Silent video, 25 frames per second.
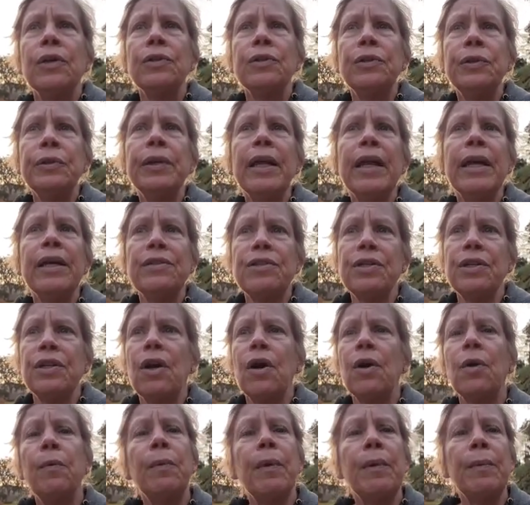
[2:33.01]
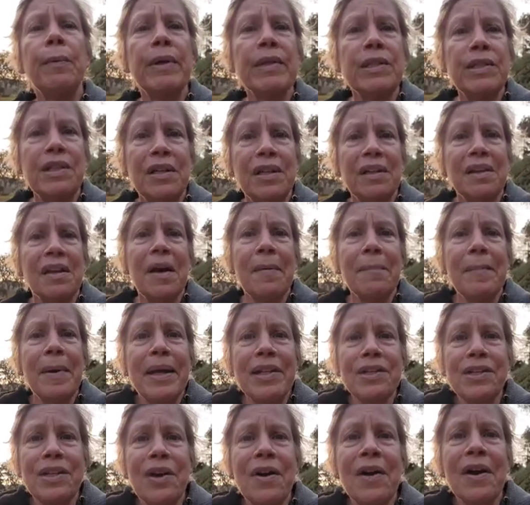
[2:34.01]
2 days ago, we went to La
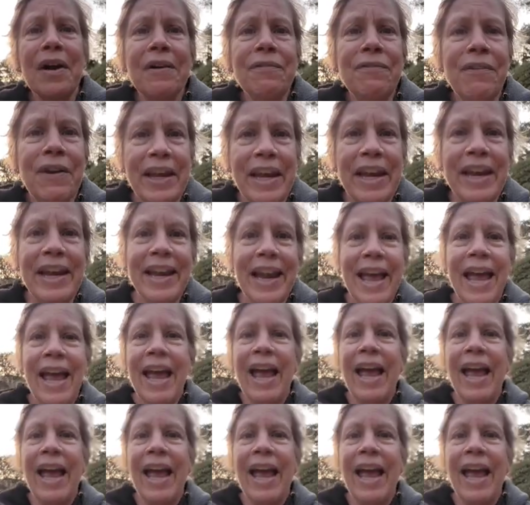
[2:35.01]
Mesa RV,